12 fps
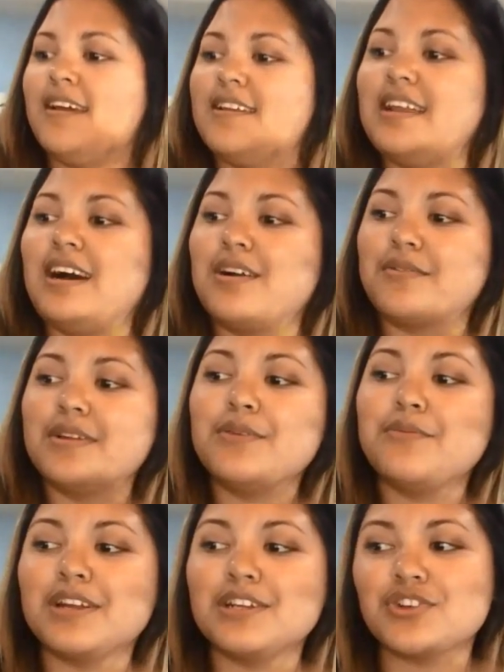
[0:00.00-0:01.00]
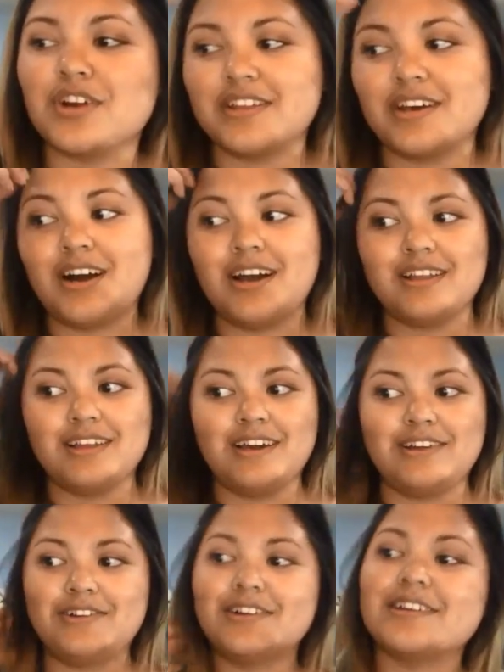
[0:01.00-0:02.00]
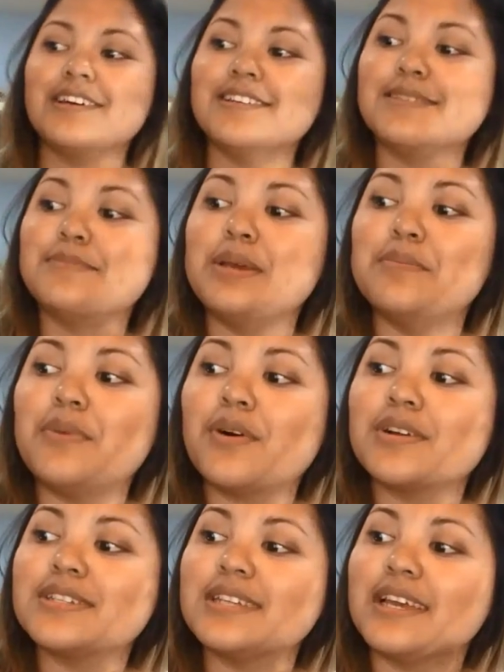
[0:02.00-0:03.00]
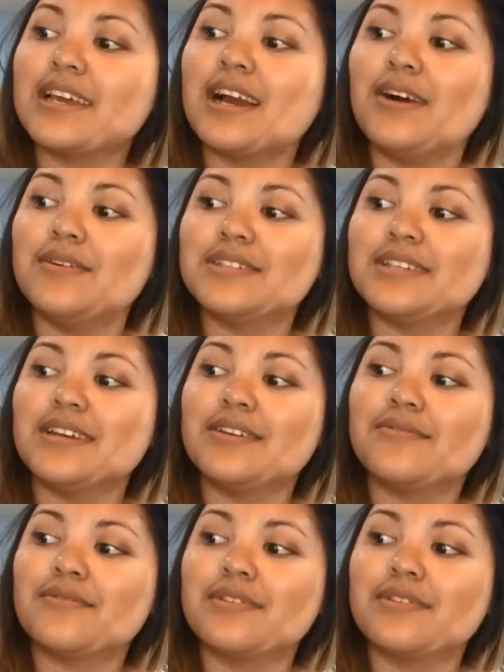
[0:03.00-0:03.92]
Now I really want to try the highlighter because people are saying how it's like